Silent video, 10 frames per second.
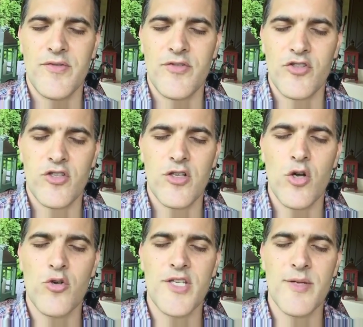
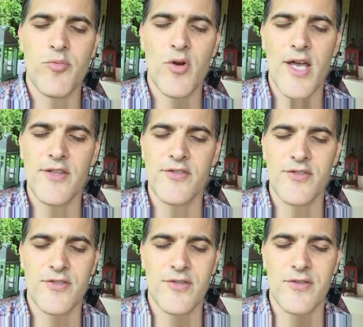slow deep
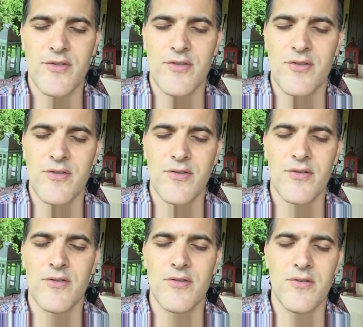breaths
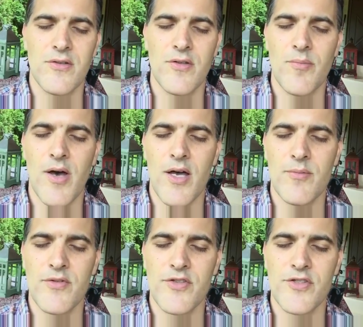to the
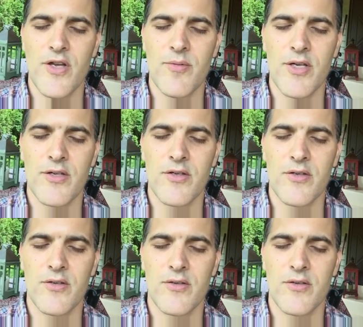bottom of the stomach.